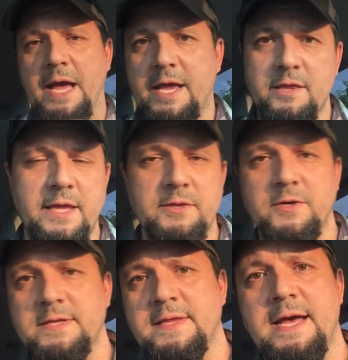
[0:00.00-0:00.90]
back and
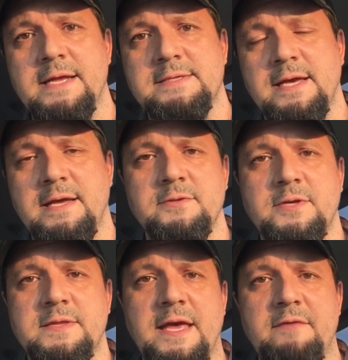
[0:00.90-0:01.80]
look at
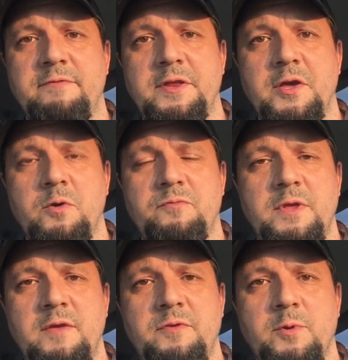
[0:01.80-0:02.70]
that video
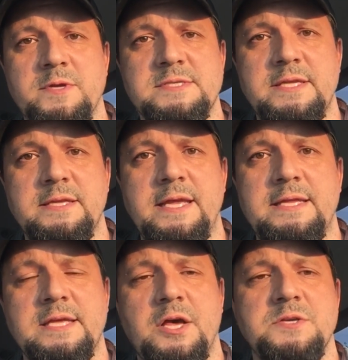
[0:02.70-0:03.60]
if you want to see the
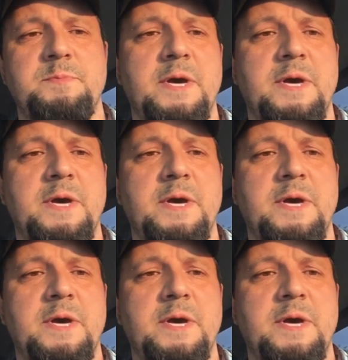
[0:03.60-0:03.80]
details.